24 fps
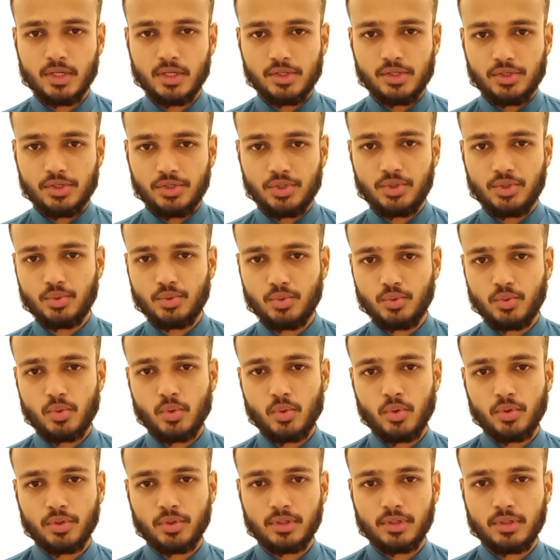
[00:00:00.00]
You
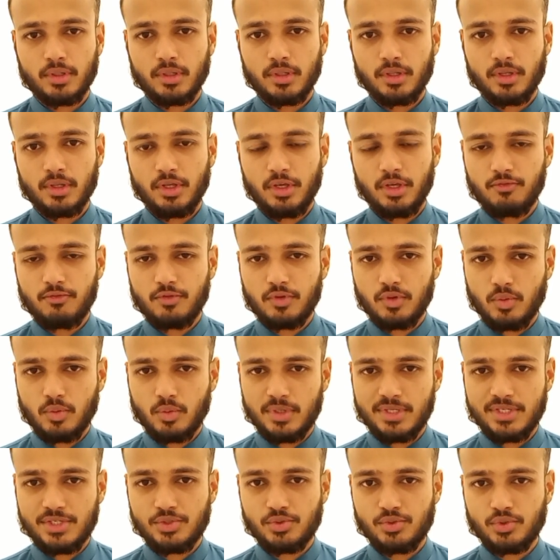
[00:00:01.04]
wrote. If you
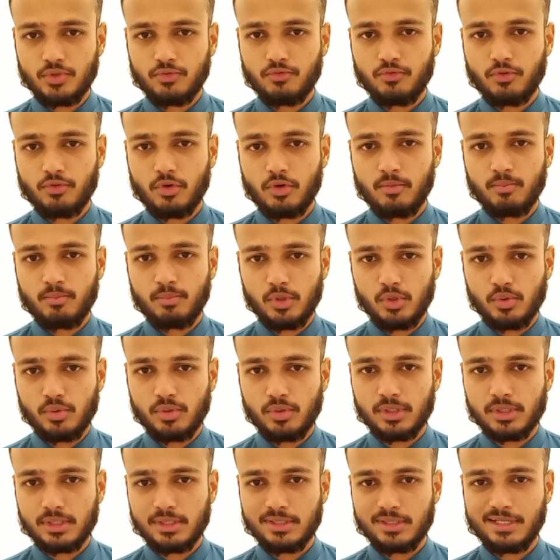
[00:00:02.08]
is used for
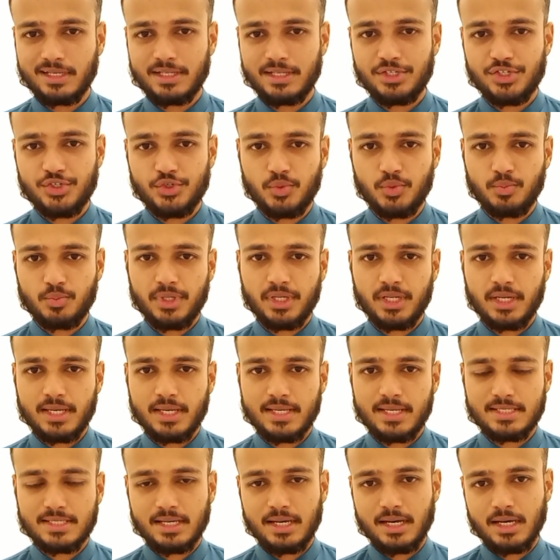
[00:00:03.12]
plural, then you mean
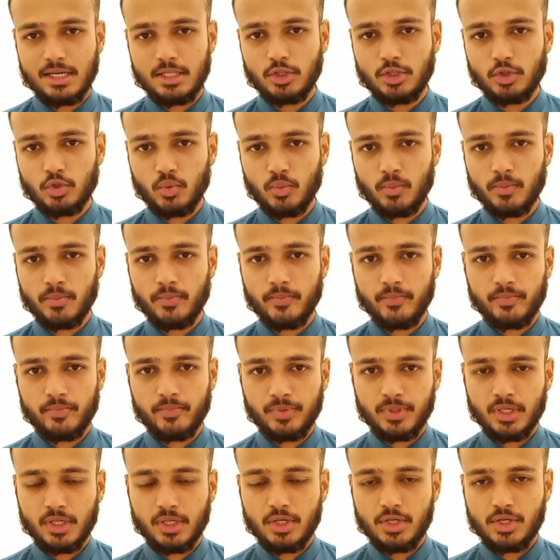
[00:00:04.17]
is antum.
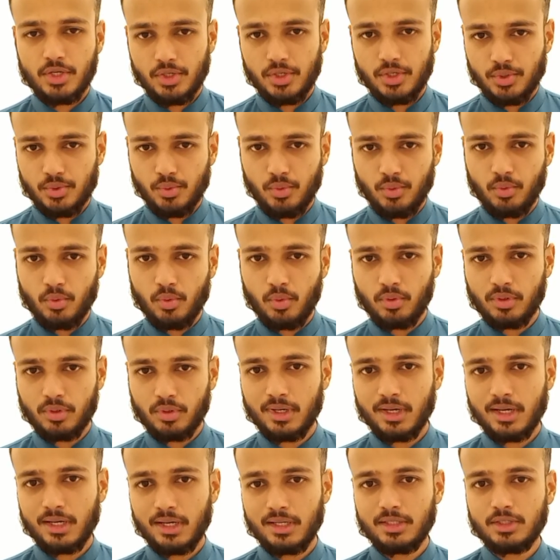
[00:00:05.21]
You wrote.
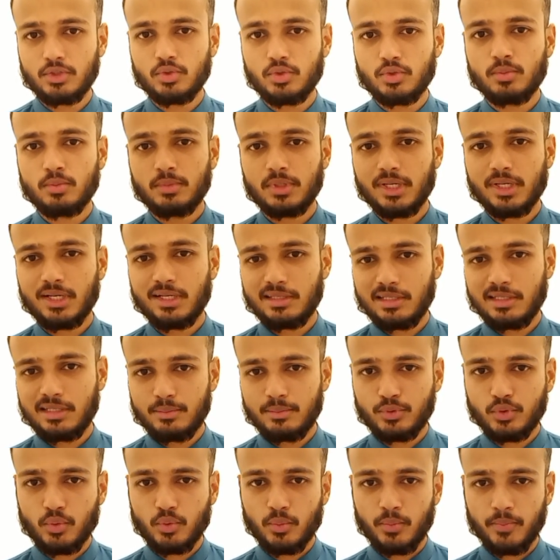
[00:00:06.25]
Antum
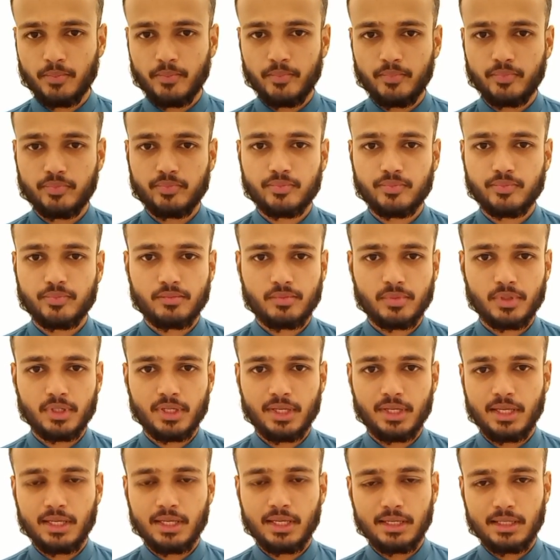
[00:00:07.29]
katabtum.
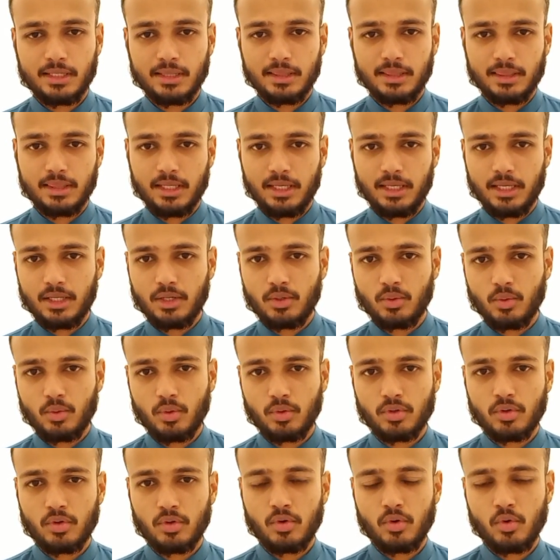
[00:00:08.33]
They wrote.
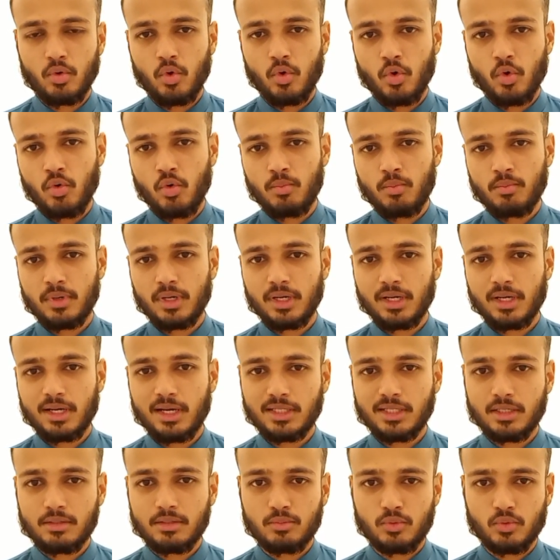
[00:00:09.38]
Hum
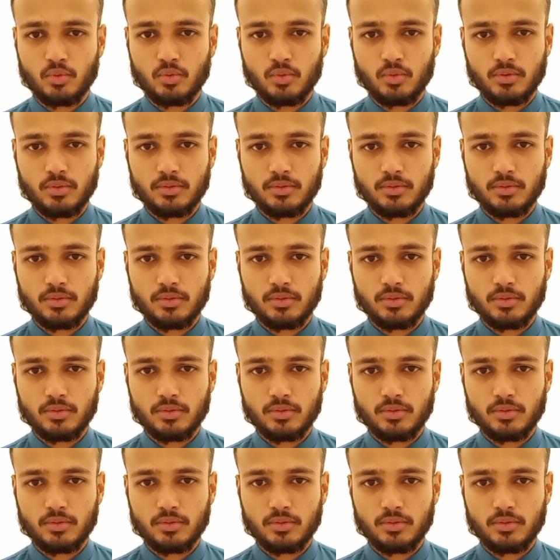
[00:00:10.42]
katabu.